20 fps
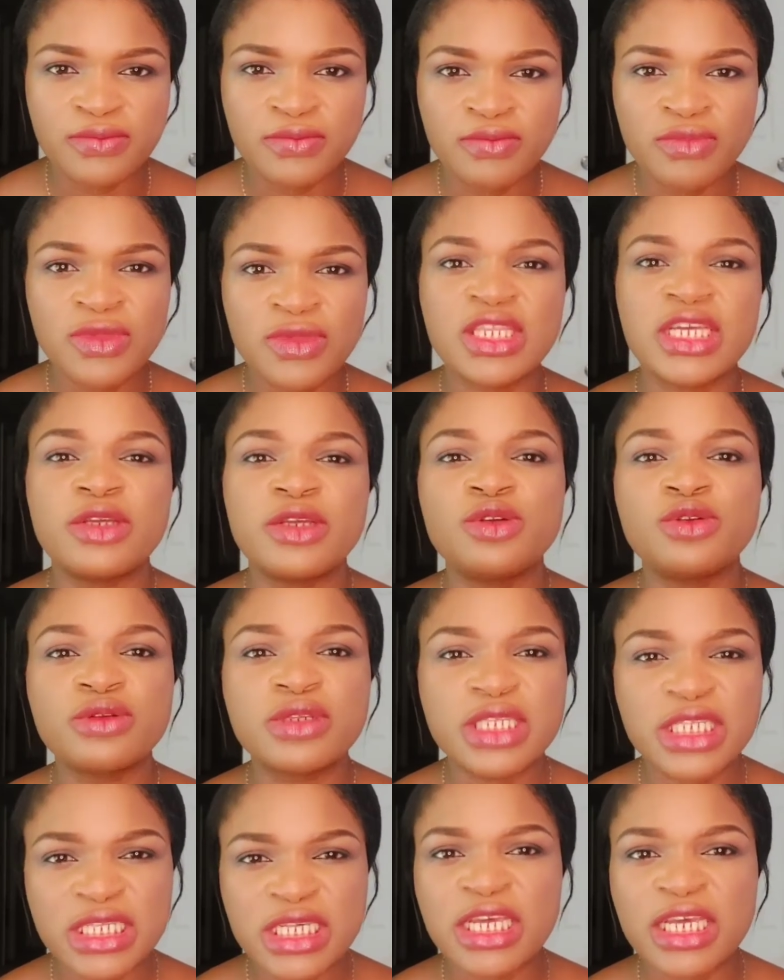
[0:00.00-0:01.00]
that you
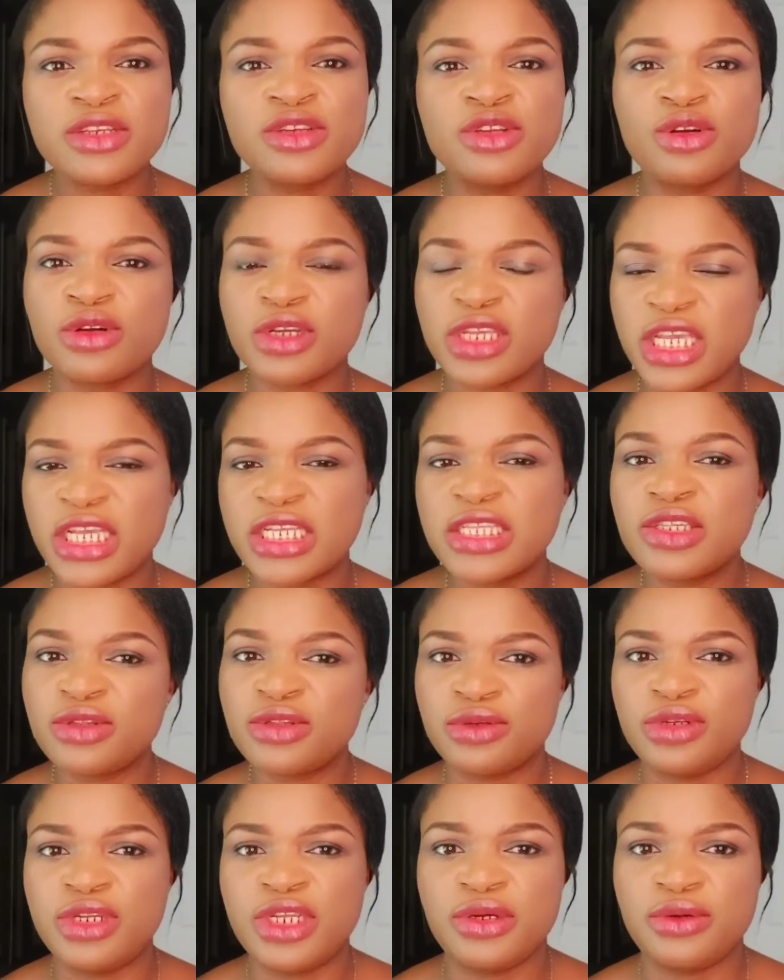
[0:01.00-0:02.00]
send your kids to
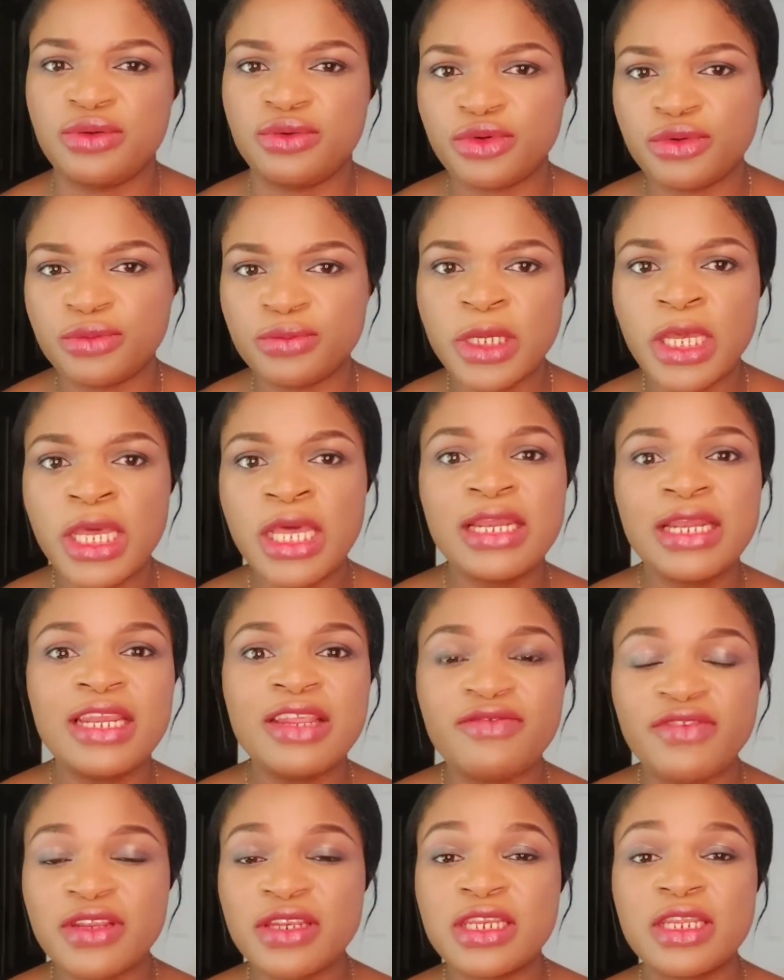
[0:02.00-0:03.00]
their room,
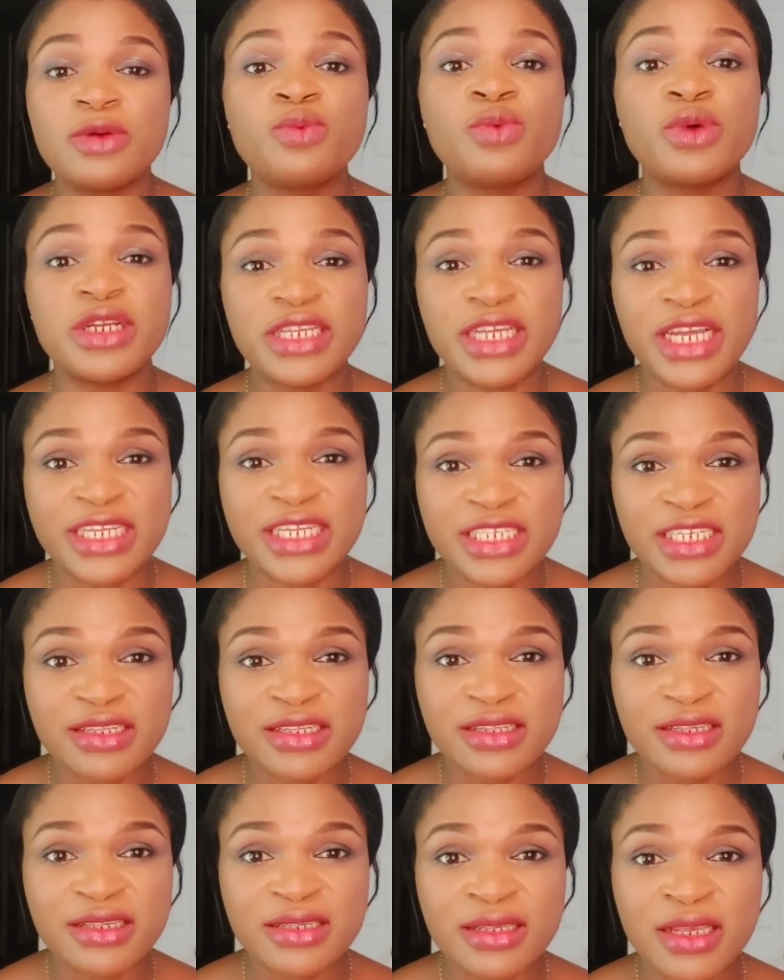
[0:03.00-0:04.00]
leaving them with
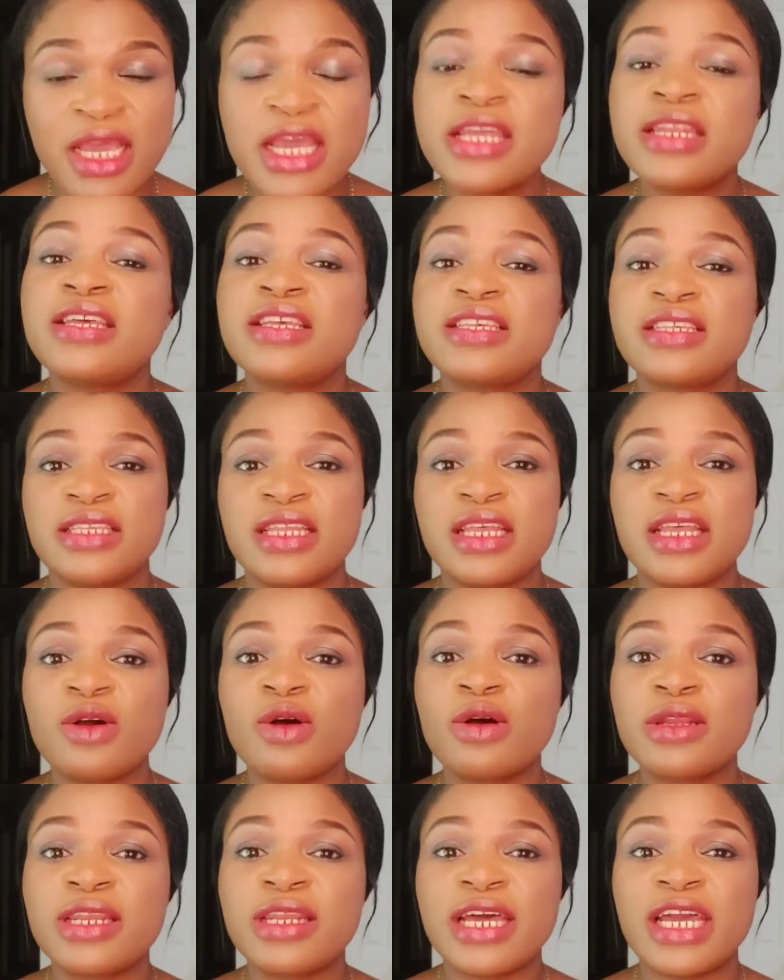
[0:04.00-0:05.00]
gadgets, they stay
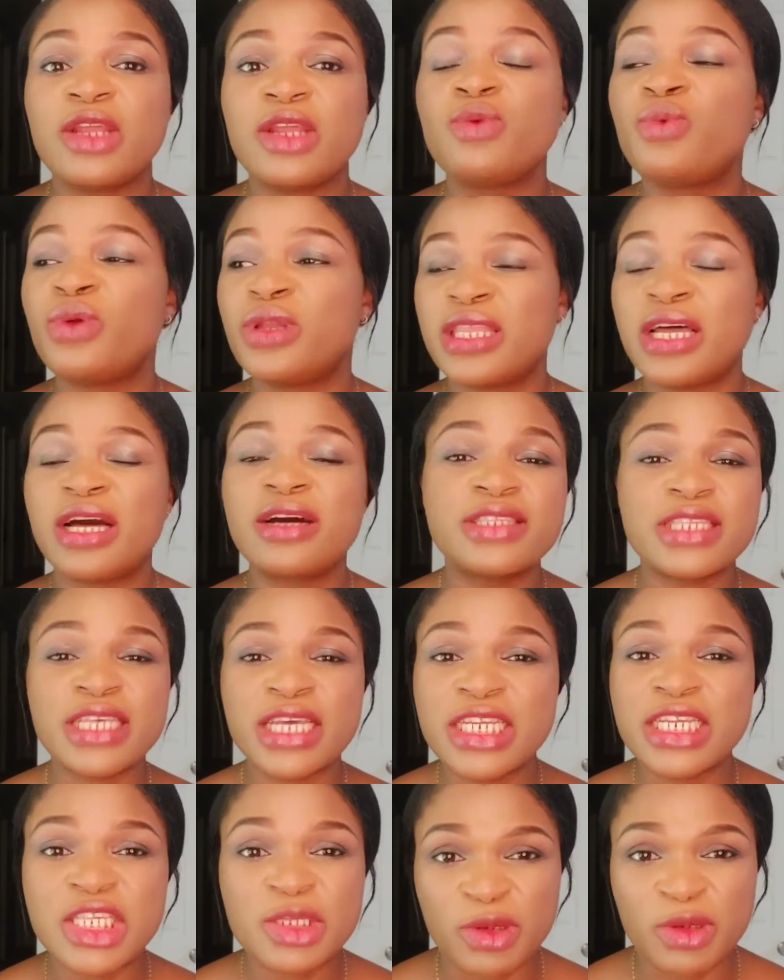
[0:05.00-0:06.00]
online without
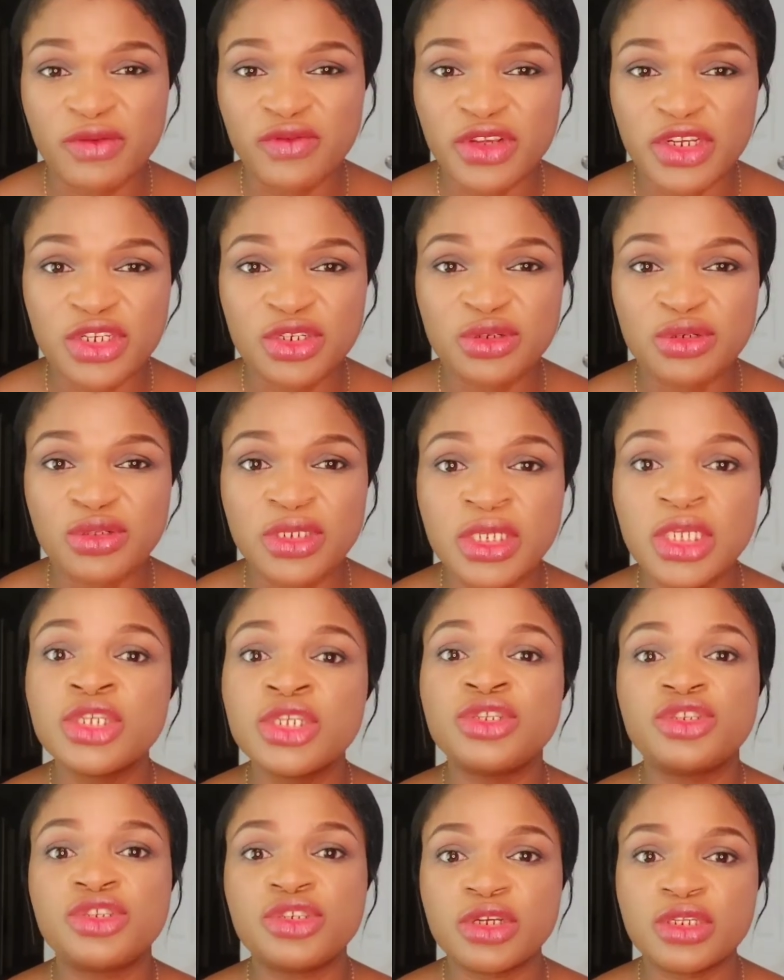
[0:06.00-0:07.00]
any supervision
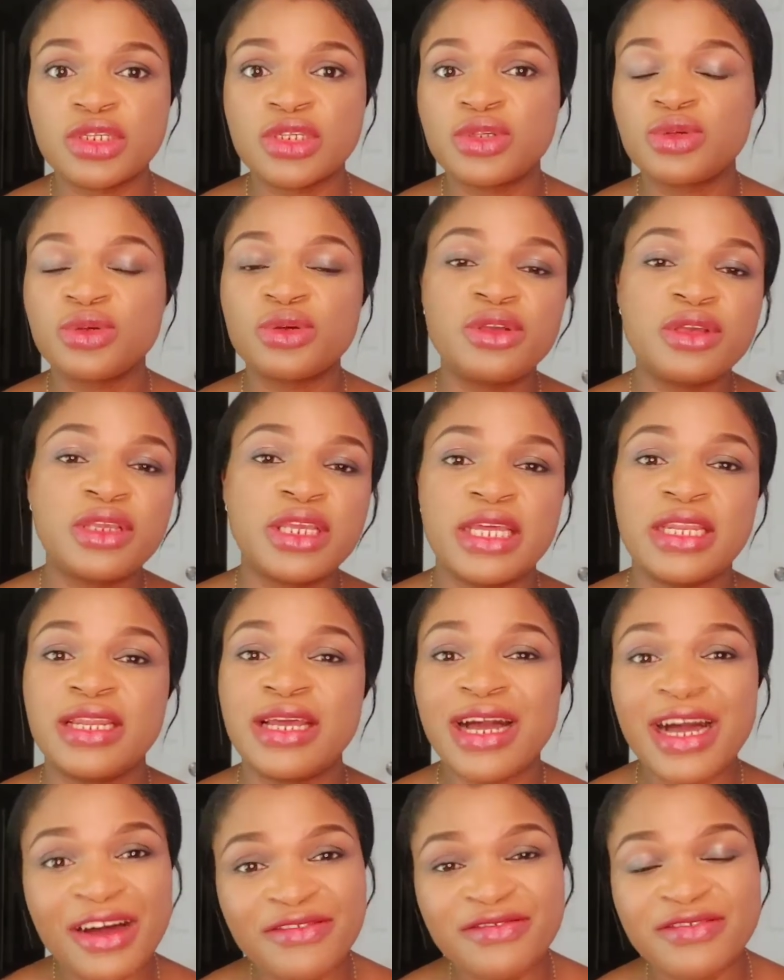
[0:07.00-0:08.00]
just so you can
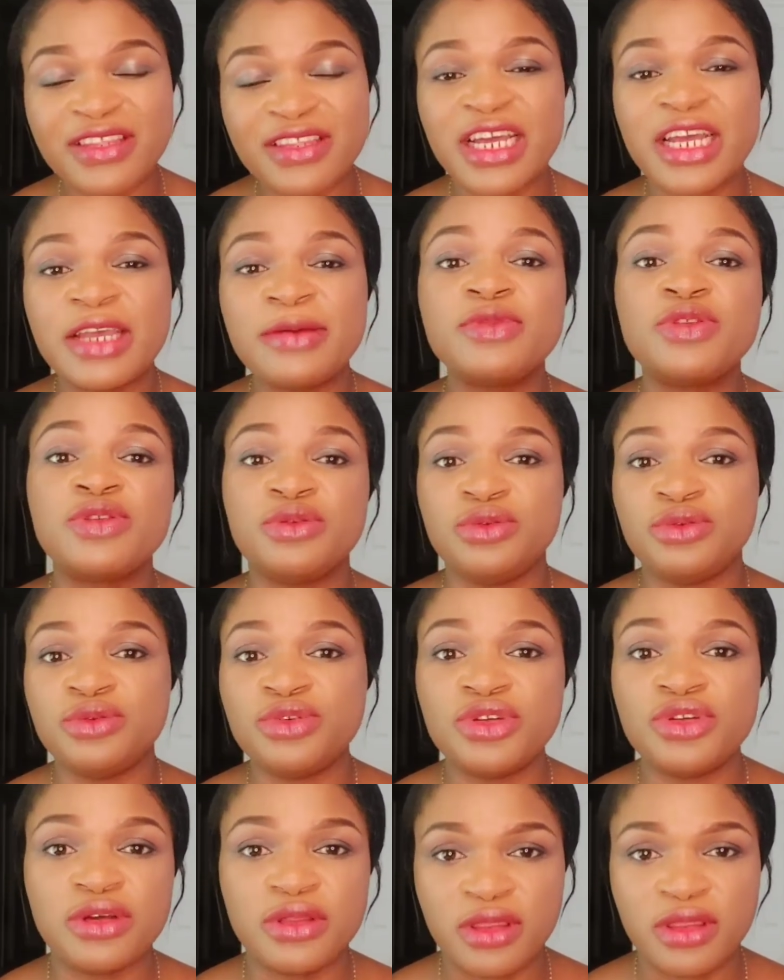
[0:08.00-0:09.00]
have time to do
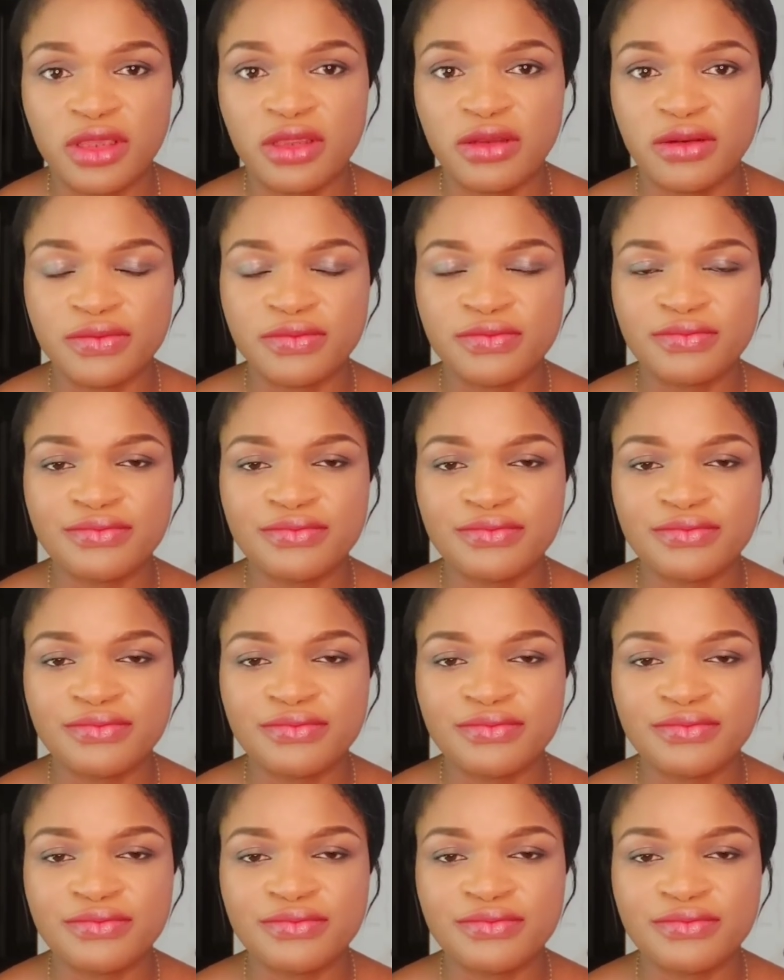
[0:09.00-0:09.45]
your thing.